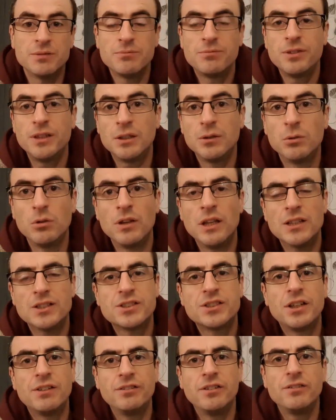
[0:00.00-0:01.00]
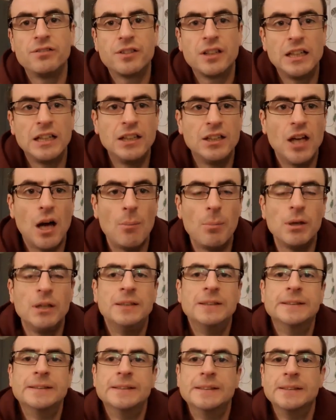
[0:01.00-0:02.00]
I'm fitting all of that stuff I've cleaned up.
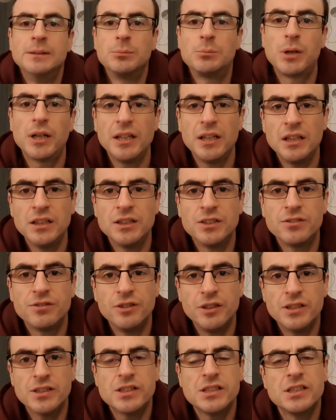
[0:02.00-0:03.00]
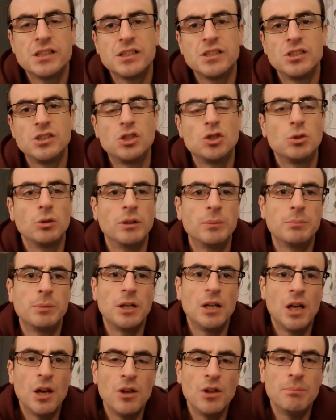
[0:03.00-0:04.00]
Brake lines first. This is the joint
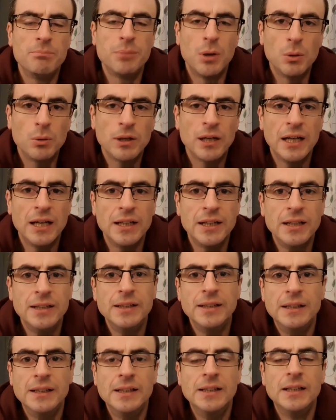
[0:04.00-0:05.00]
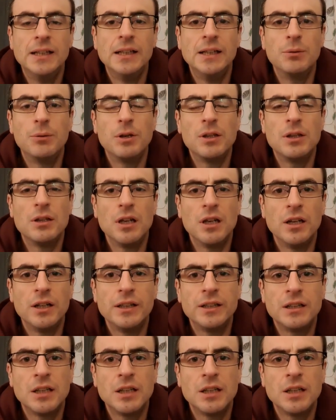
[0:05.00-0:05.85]
below the bulkhead where the line